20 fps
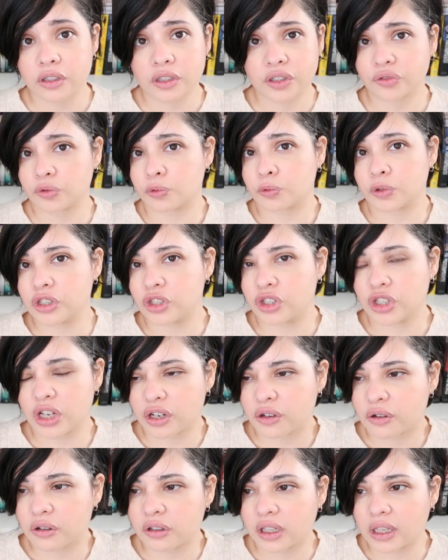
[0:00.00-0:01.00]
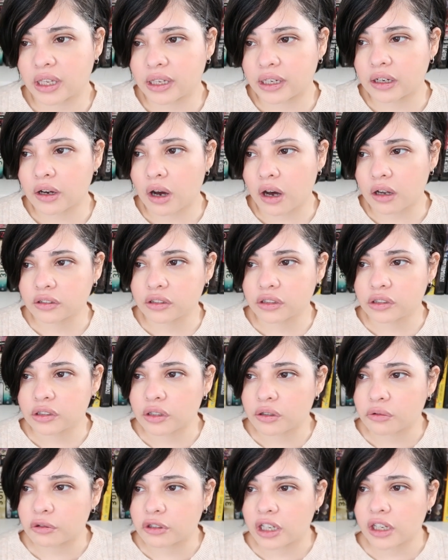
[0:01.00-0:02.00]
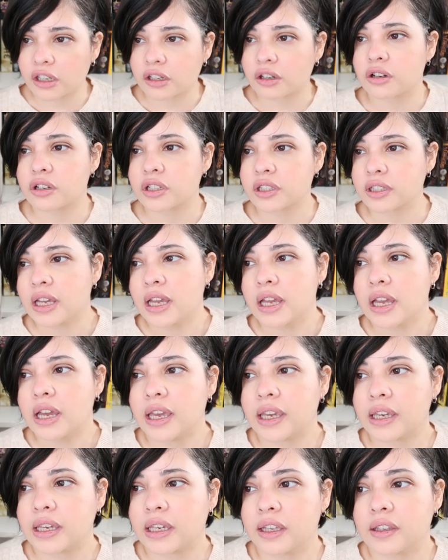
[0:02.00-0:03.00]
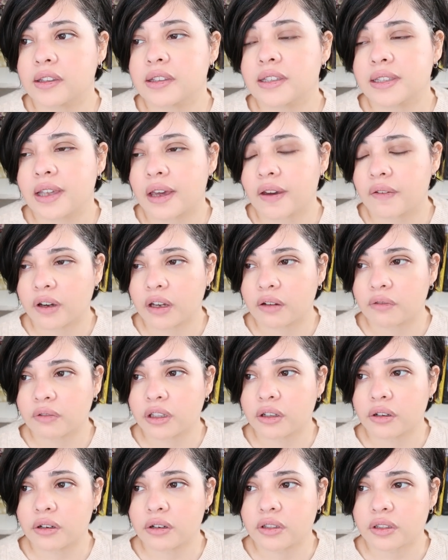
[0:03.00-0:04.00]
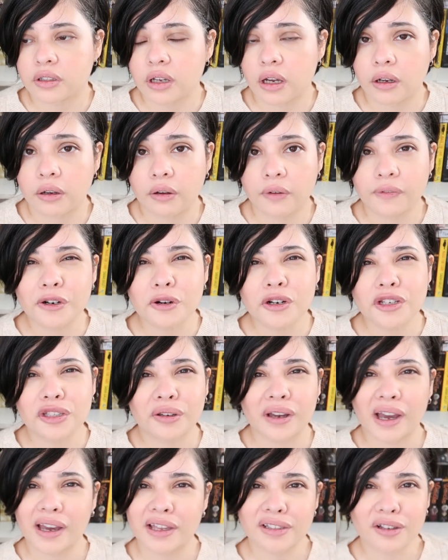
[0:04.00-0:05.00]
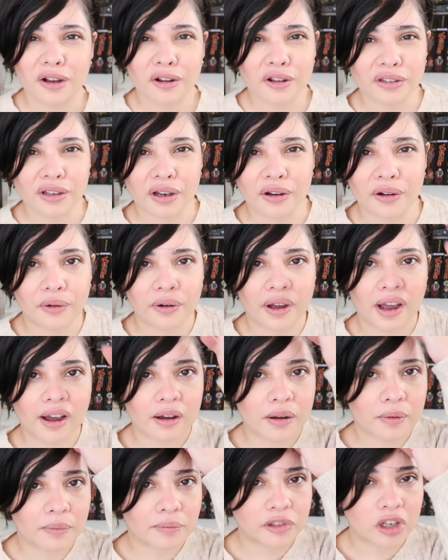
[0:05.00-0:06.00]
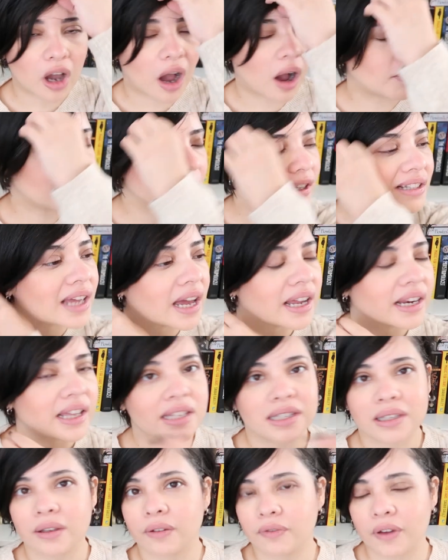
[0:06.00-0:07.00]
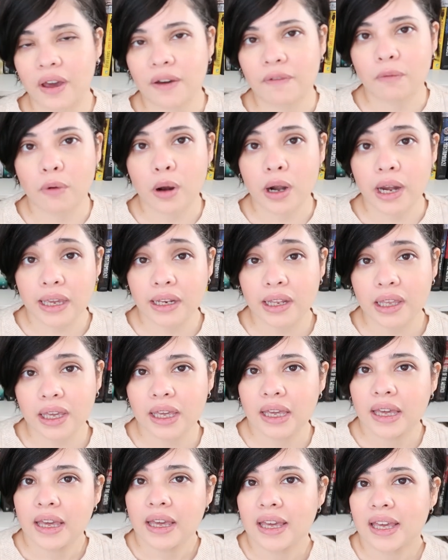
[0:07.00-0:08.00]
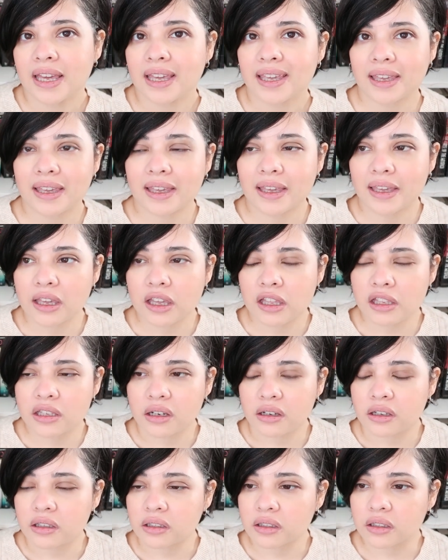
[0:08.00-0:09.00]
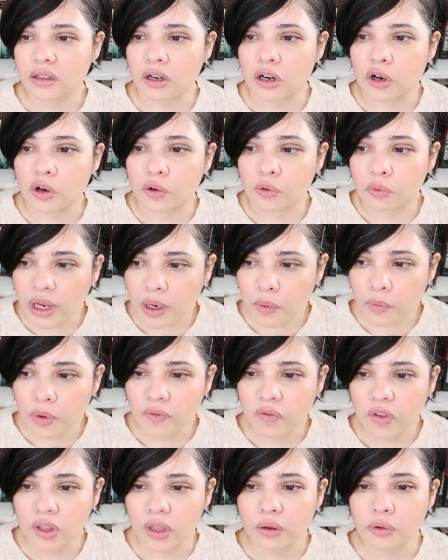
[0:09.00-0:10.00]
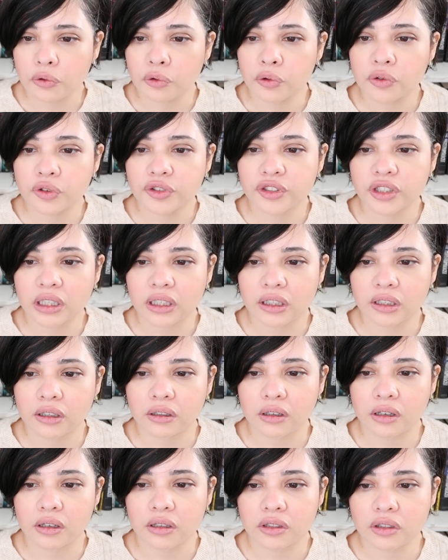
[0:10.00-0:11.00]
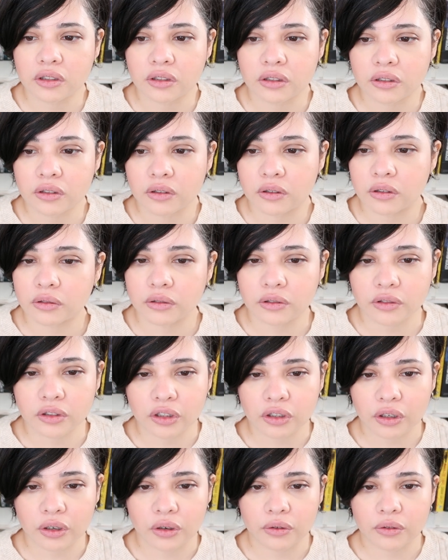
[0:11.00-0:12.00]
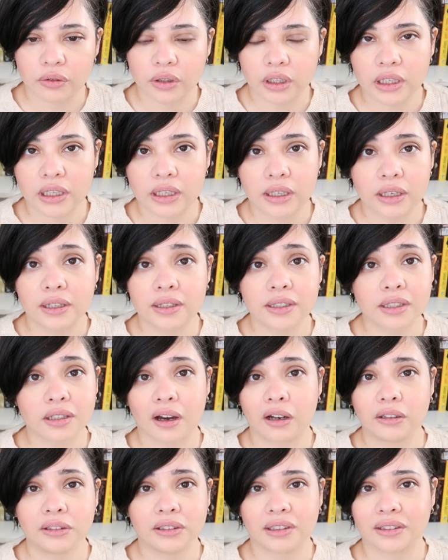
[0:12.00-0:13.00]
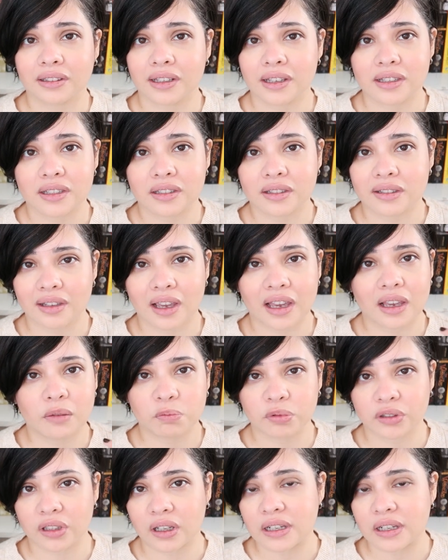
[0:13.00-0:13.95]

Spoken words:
just generally content creators and sci-fi readers. Of course, you guys all know Thomas at SFF180. He does great reviews. He does, his content is just A+.